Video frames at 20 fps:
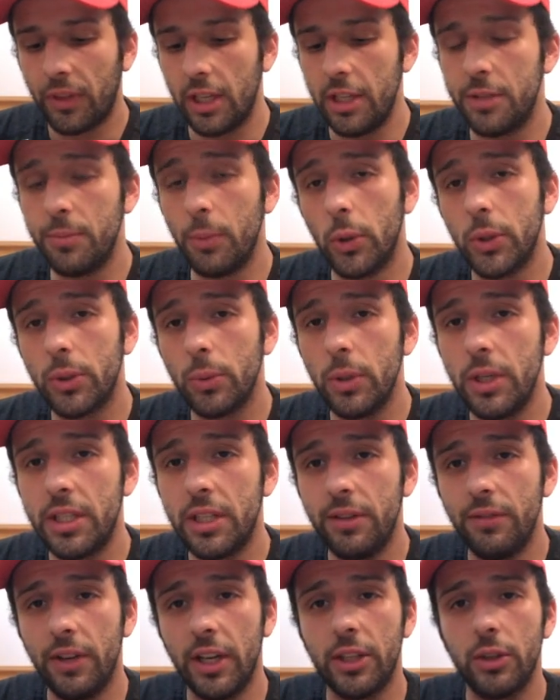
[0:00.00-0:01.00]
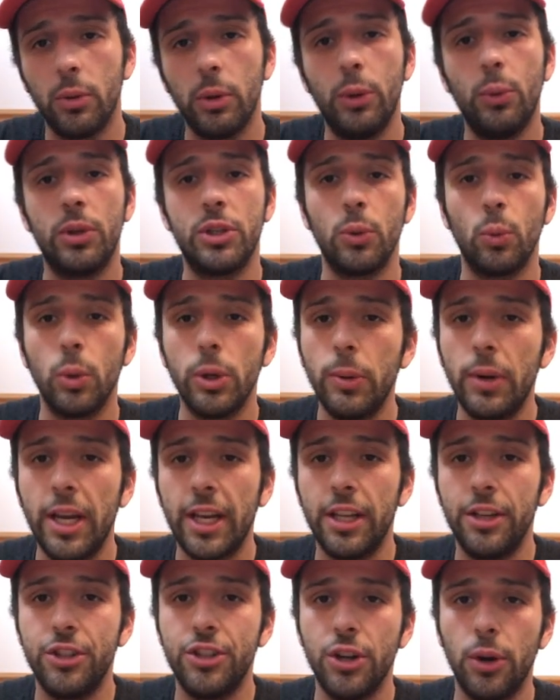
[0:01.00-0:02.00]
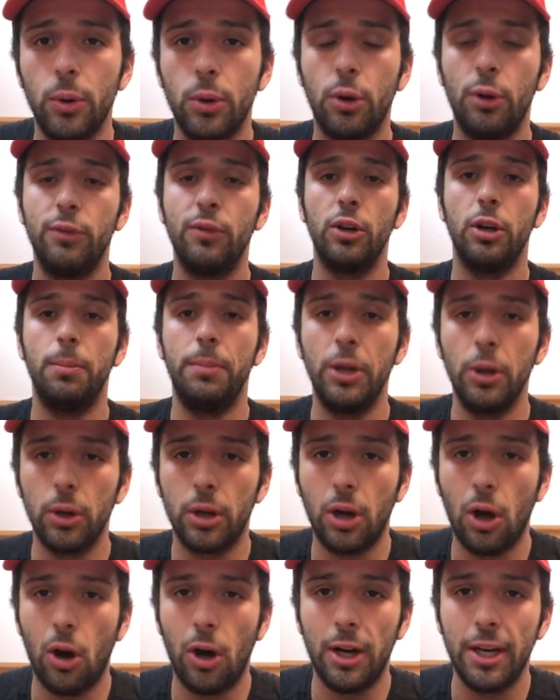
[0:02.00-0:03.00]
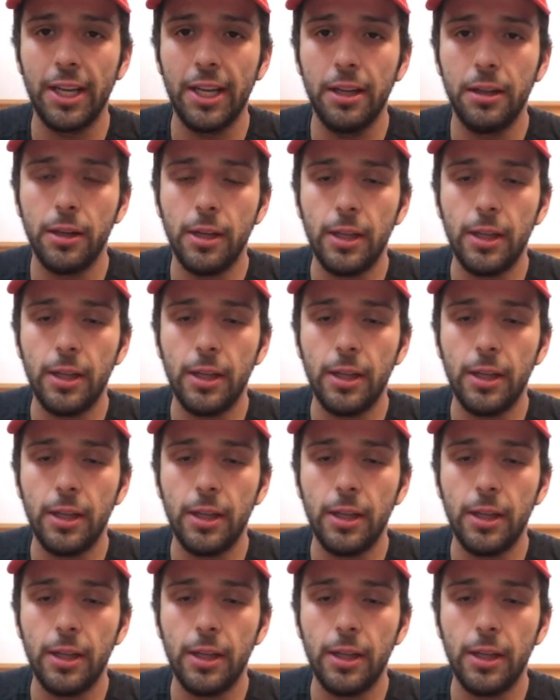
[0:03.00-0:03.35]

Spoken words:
His most recent victory was a rear naked choke over Amir Khani.